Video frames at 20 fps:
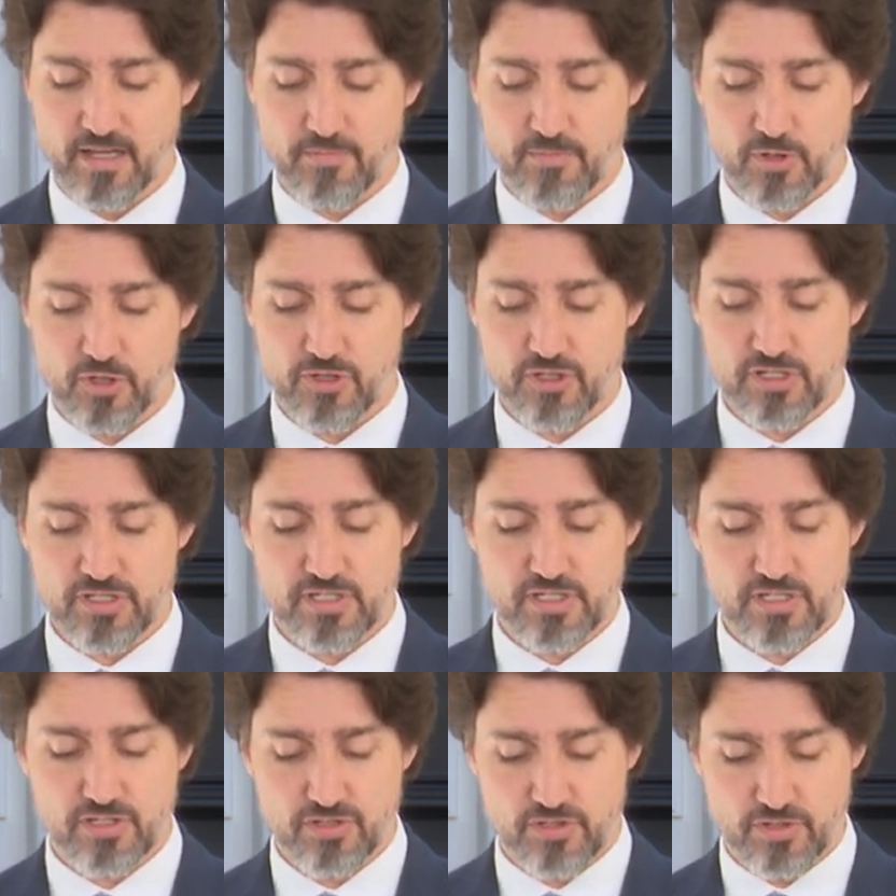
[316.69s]

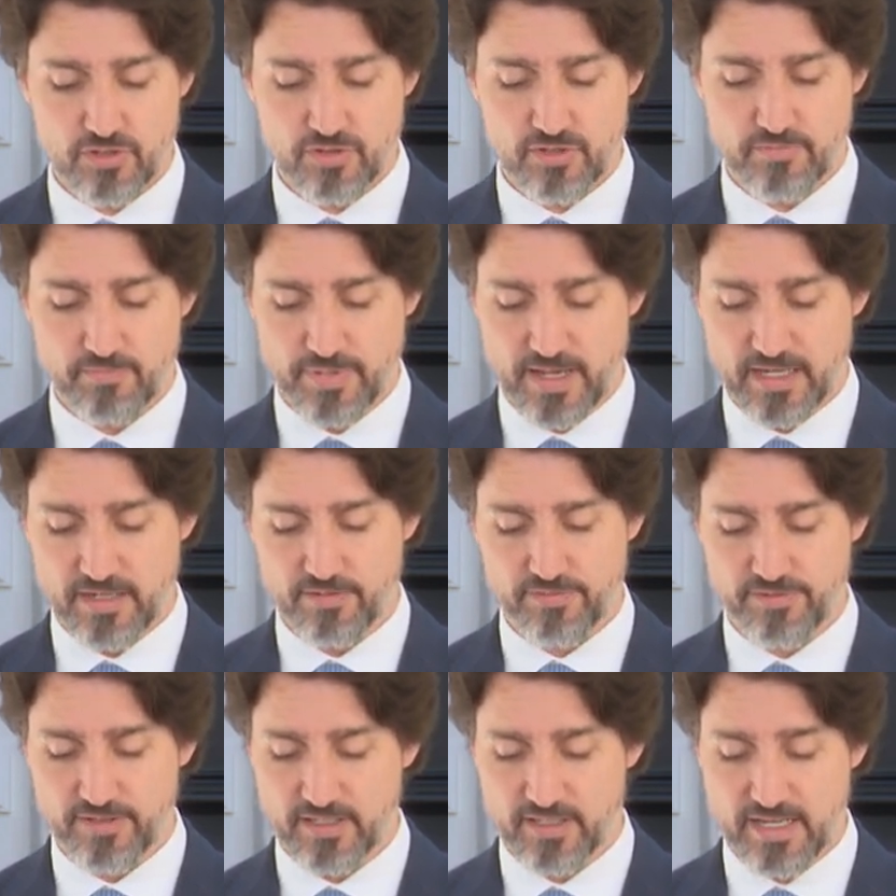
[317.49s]
Emergency Student
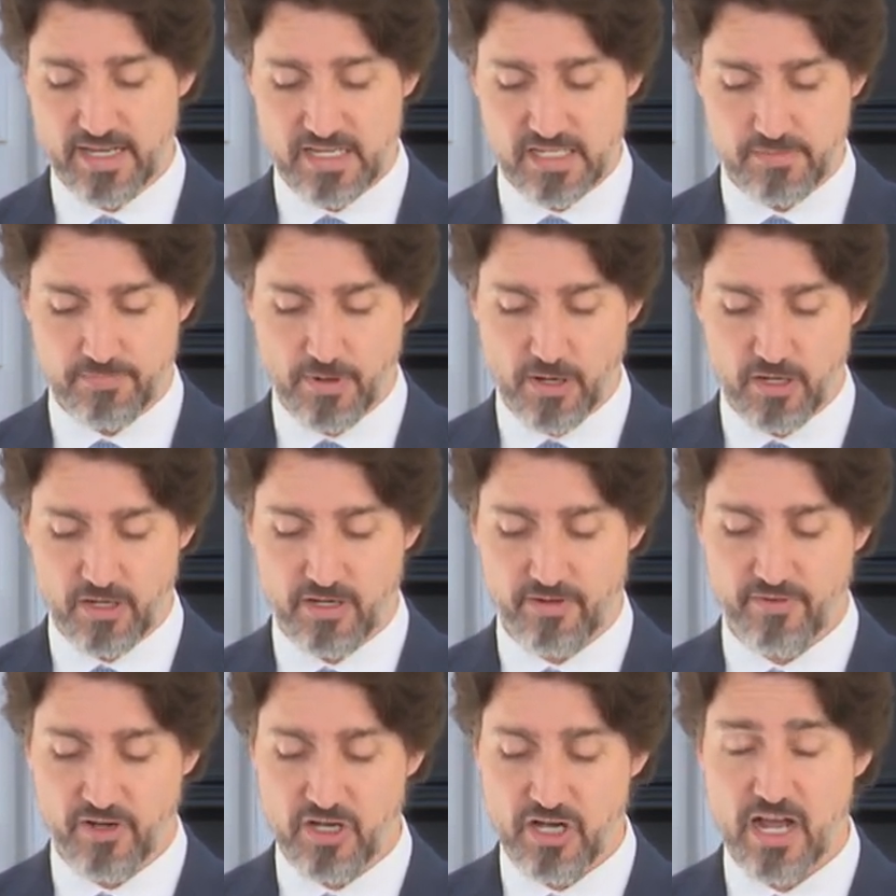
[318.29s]
Benefit as part
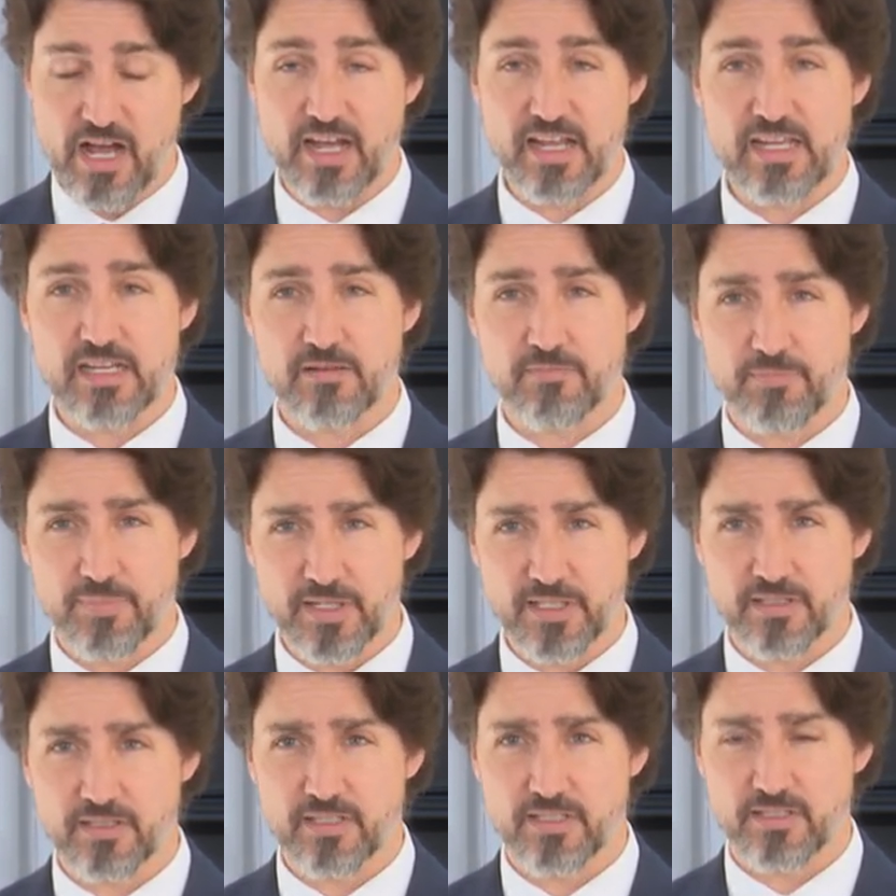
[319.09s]
of our $9
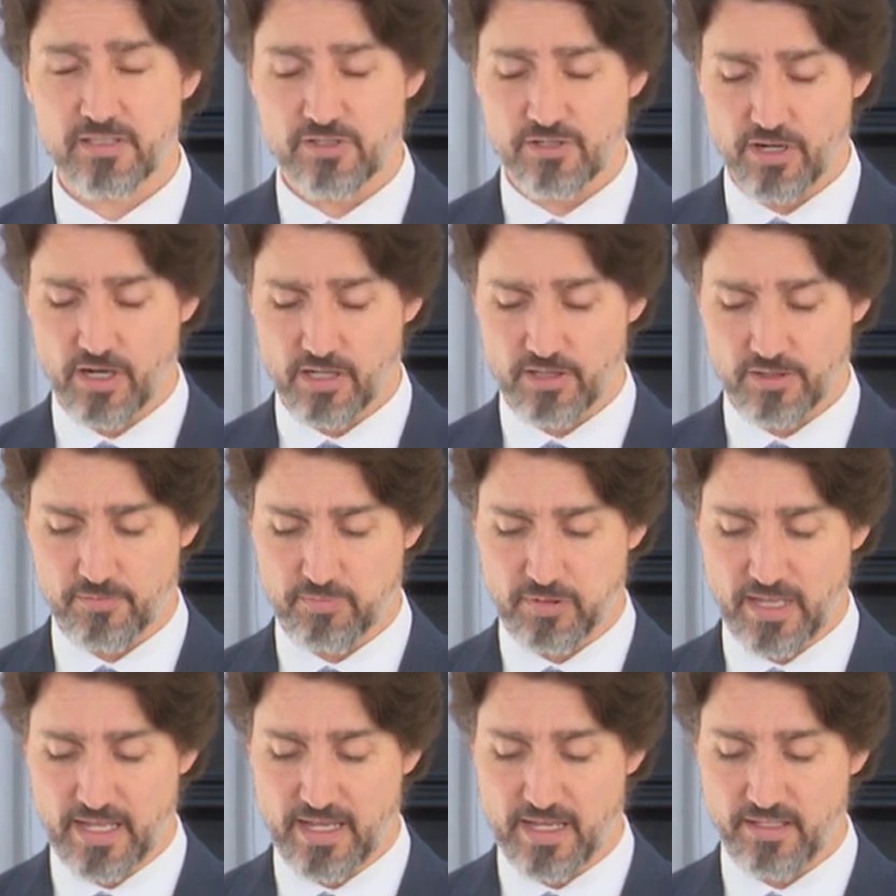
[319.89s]
billion
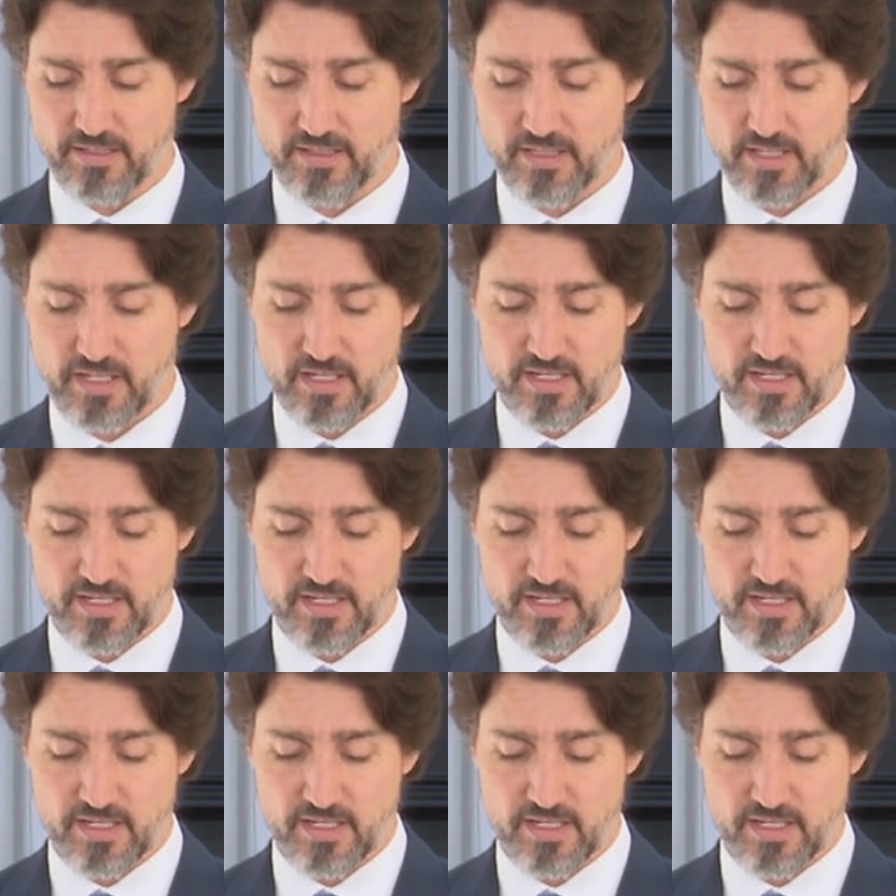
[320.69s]
plan